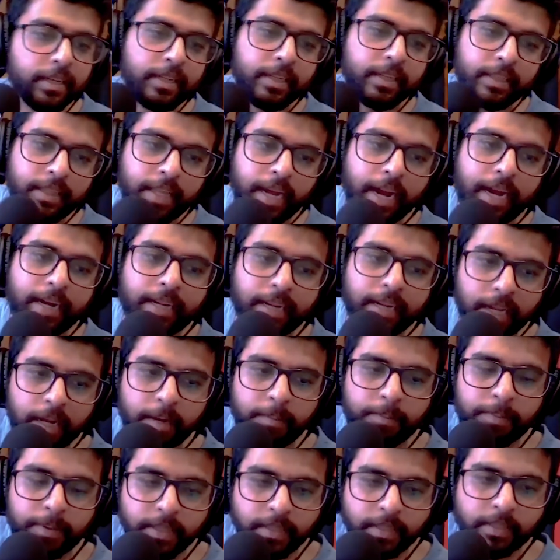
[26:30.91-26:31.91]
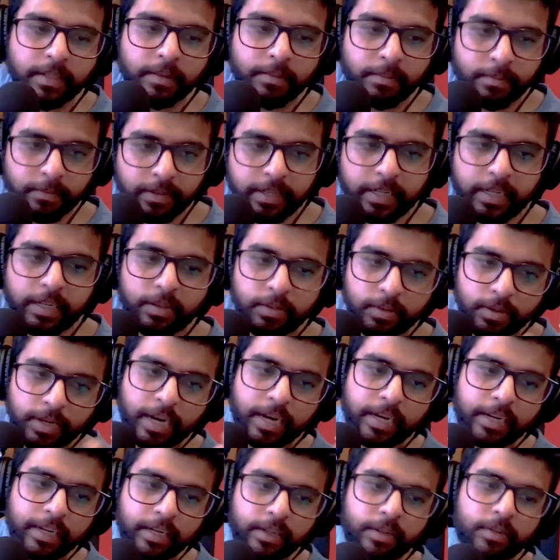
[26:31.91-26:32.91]
Did Correct, that but, help uh, in some way to
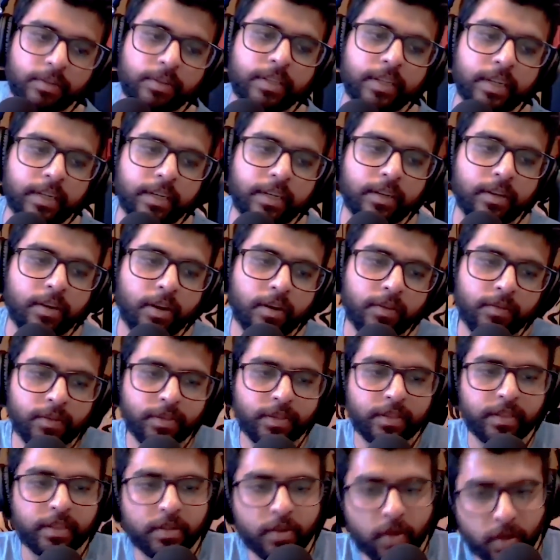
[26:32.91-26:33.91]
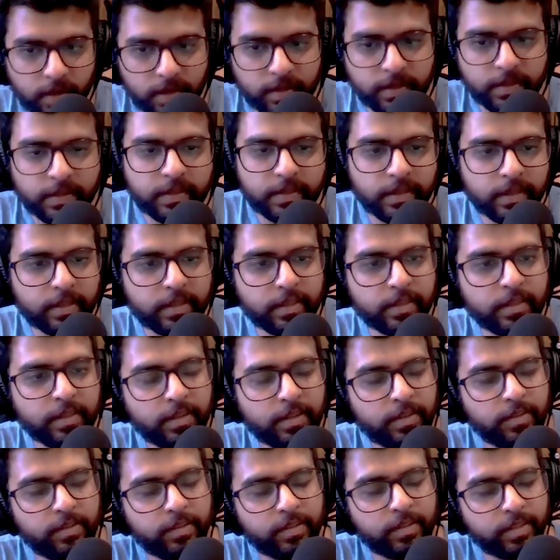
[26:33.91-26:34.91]
get into theater, or was it college theater,
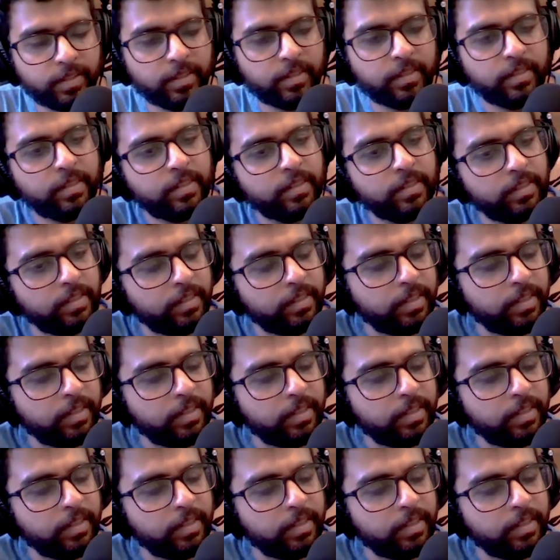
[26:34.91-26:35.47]
or was it?